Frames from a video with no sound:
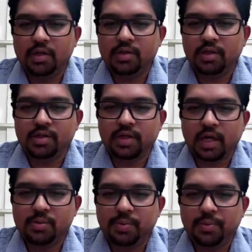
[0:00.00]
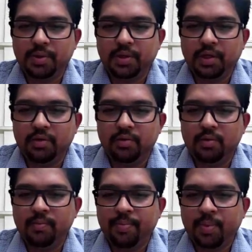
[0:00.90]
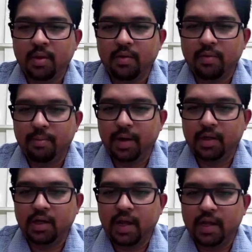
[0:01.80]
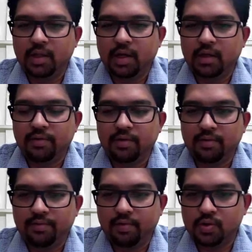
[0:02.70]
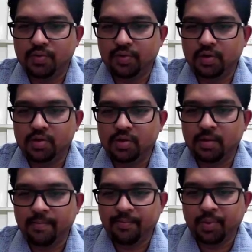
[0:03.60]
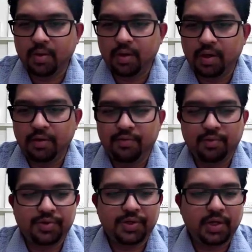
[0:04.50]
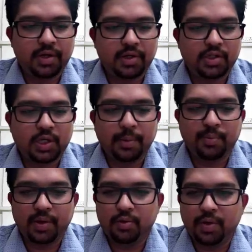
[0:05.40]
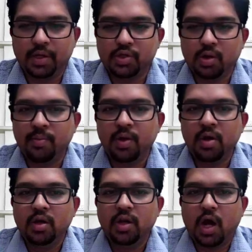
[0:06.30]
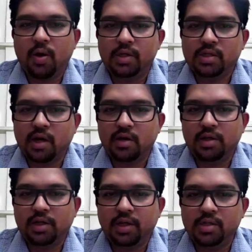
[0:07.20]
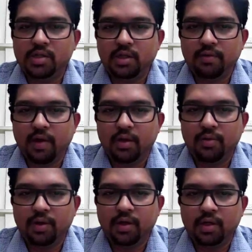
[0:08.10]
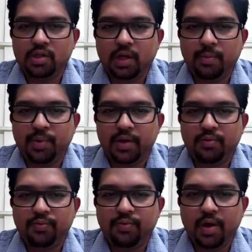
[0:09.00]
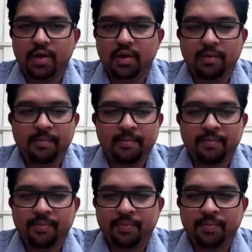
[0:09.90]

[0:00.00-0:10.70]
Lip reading: That is the distance between the, you know, metal and that phosphorus. If you see here, it is 3.2 angstrom. Now I started decreasing the value. Here it is 3.1,